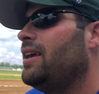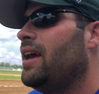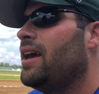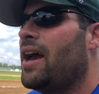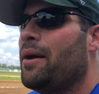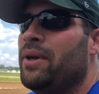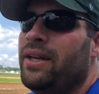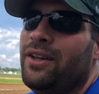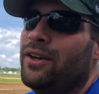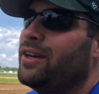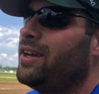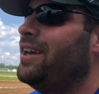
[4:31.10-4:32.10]
Yeah, I mean,
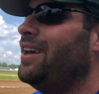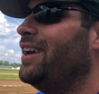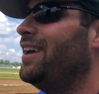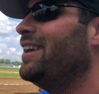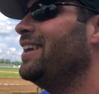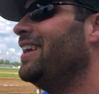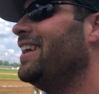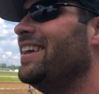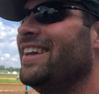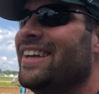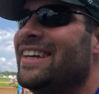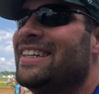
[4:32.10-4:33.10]
look,
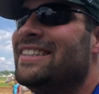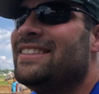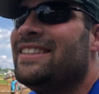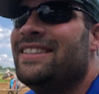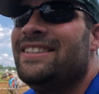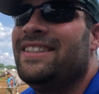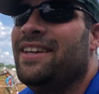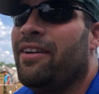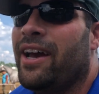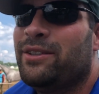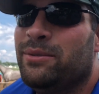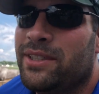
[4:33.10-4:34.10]
Steve
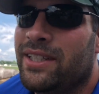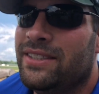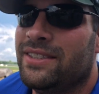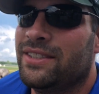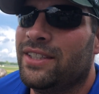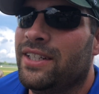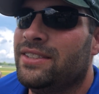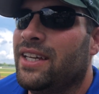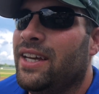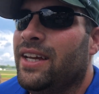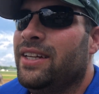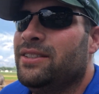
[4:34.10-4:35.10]
asked me, he's as good as
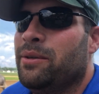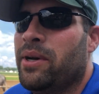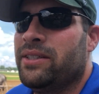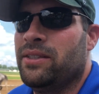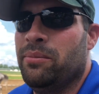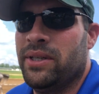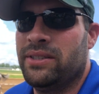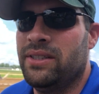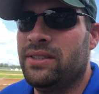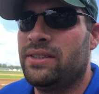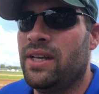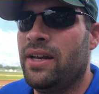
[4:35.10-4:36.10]
they get. He's the best in the
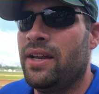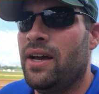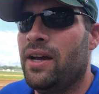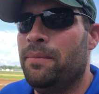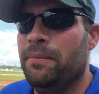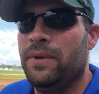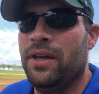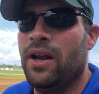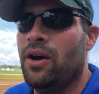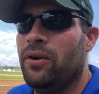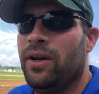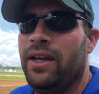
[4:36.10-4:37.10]
business, and you
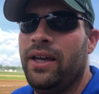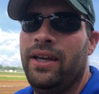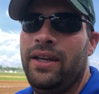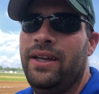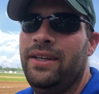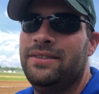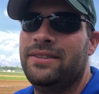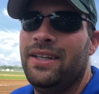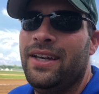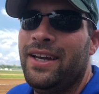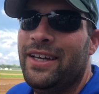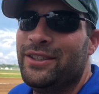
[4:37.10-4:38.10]
know, he's
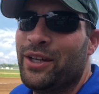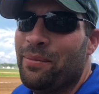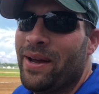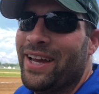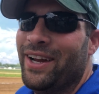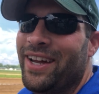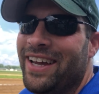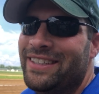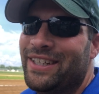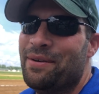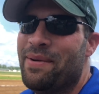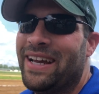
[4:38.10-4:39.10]
gonna make
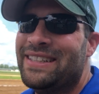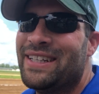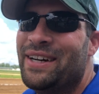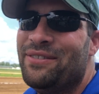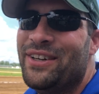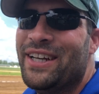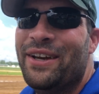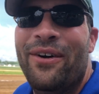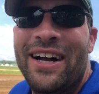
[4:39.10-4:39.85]
it tough on you.